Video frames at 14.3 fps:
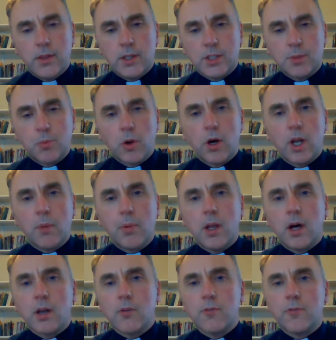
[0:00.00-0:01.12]
this has brought up a
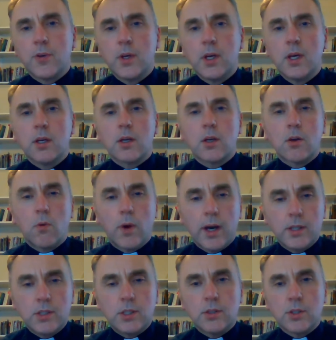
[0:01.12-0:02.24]
lot of
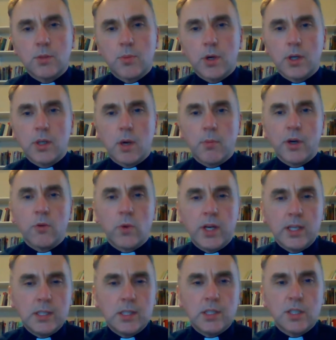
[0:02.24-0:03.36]
questions about
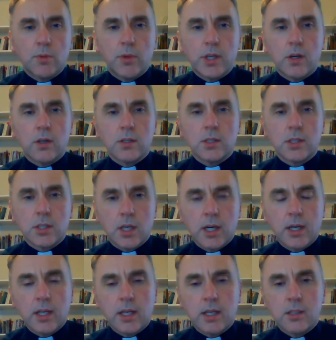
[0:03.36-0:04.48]
racism in our
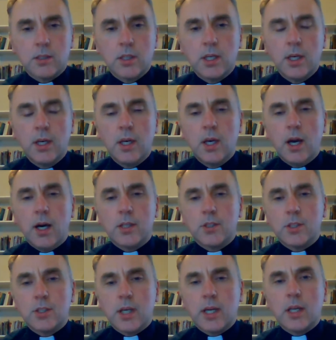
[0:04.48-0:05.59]
society, and
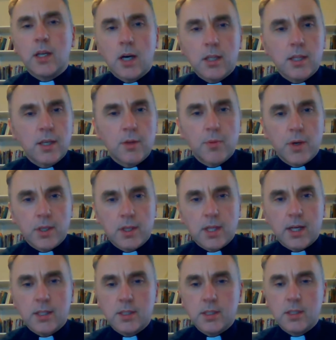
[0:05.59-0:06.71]
to say nothing about
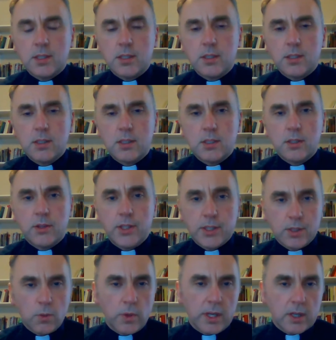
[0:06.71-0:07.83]
that
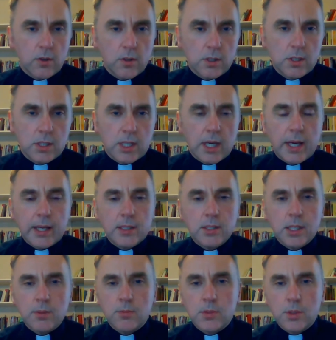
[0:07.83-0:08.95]
this week or today
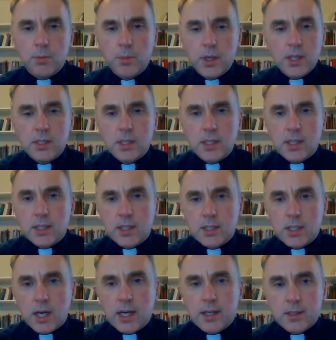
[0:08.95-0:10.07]
seems implicit in the
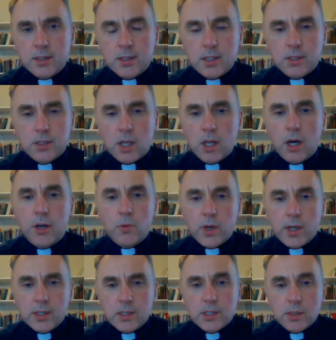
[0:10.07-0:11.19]
silence that's allowed
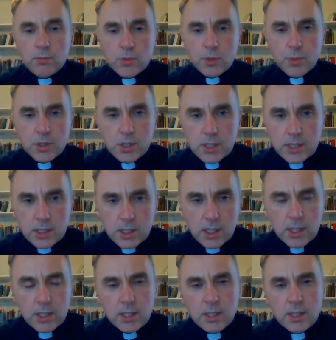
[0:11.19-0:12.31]
racism to persist.